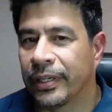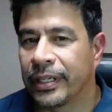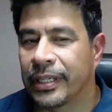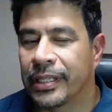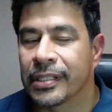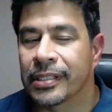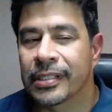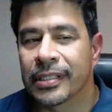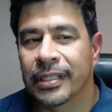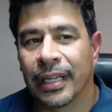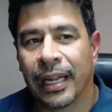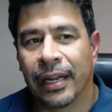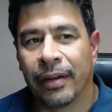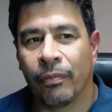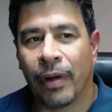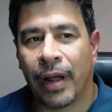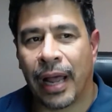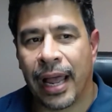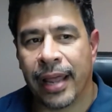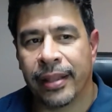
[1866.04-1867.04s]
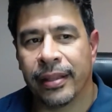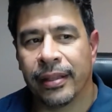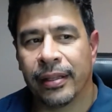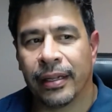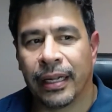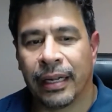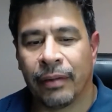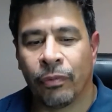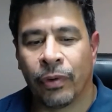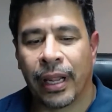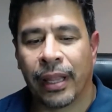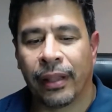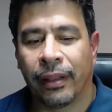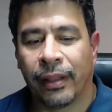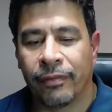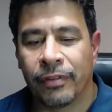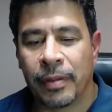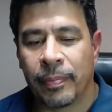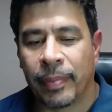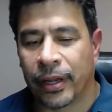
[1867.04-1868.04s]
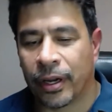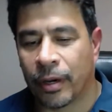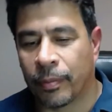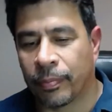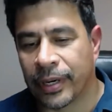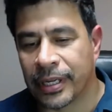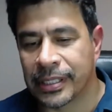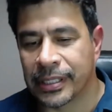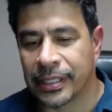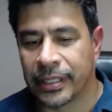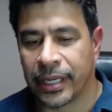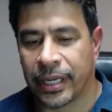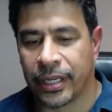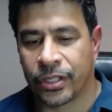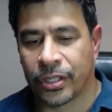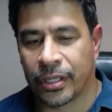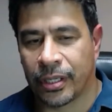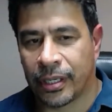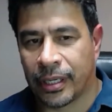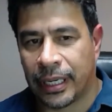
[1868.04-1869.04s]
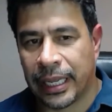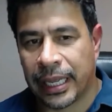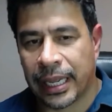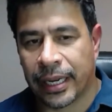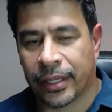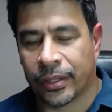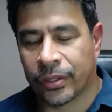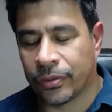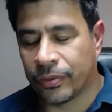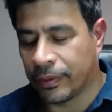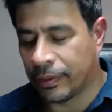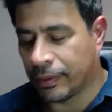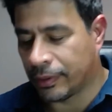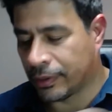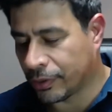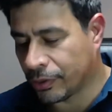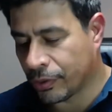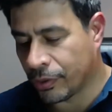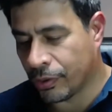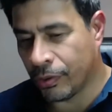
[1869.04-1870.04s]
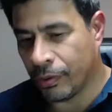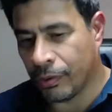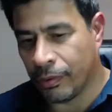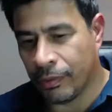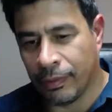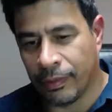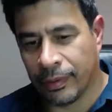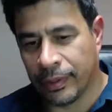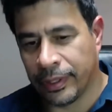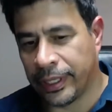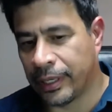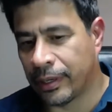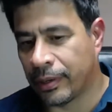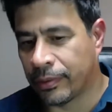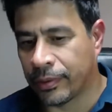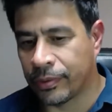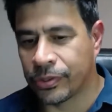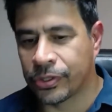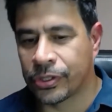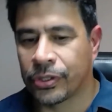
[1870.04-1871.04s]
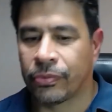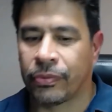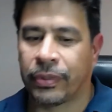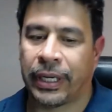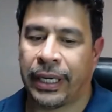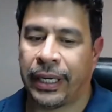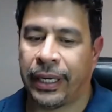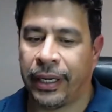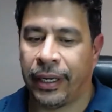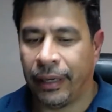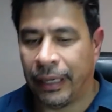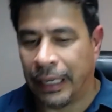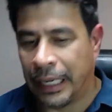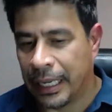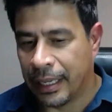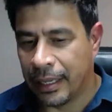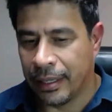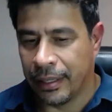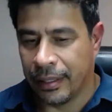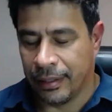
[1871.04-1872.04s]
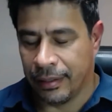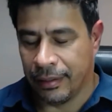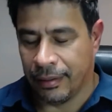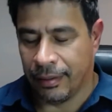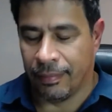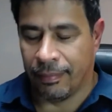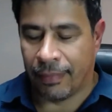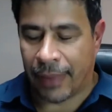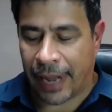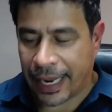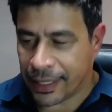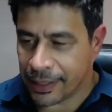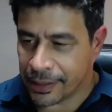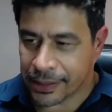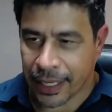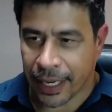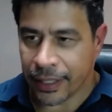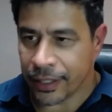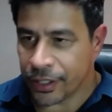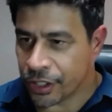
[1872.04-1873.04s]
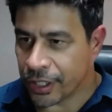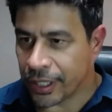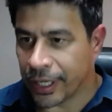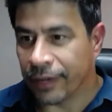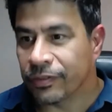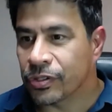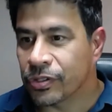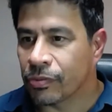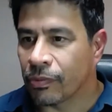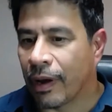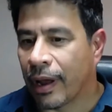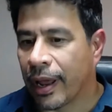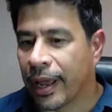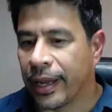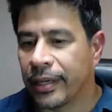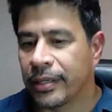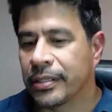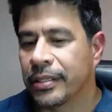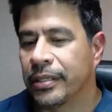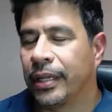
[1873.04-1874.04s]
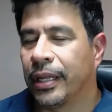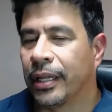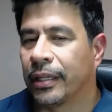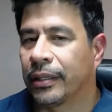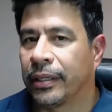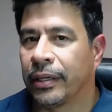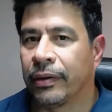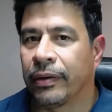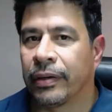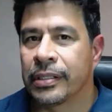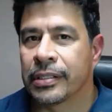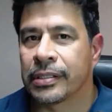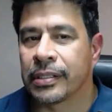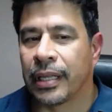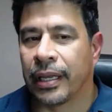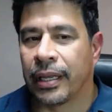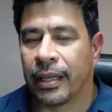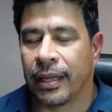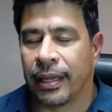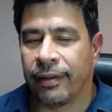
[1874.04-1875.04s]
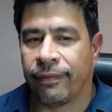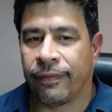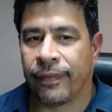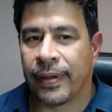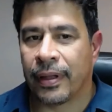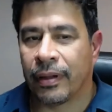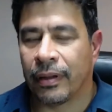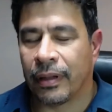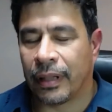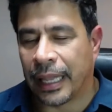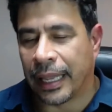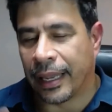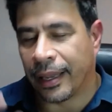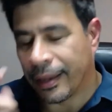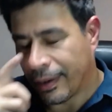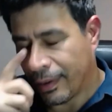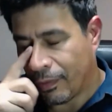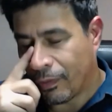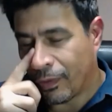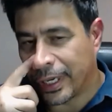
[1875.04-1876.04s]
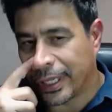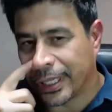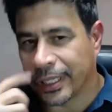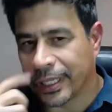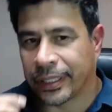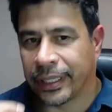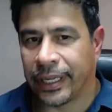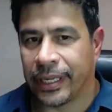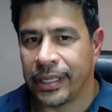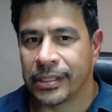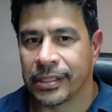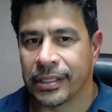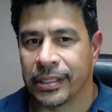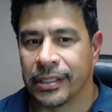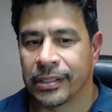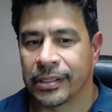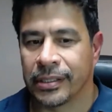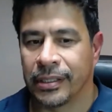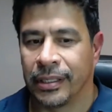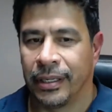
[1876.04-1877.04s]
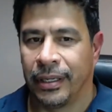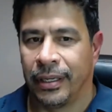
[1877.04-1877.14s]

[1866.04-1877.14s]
is. And what I loved about your presentation and getting through, those three mindset shifts, right, to get there is like I found like one of the things is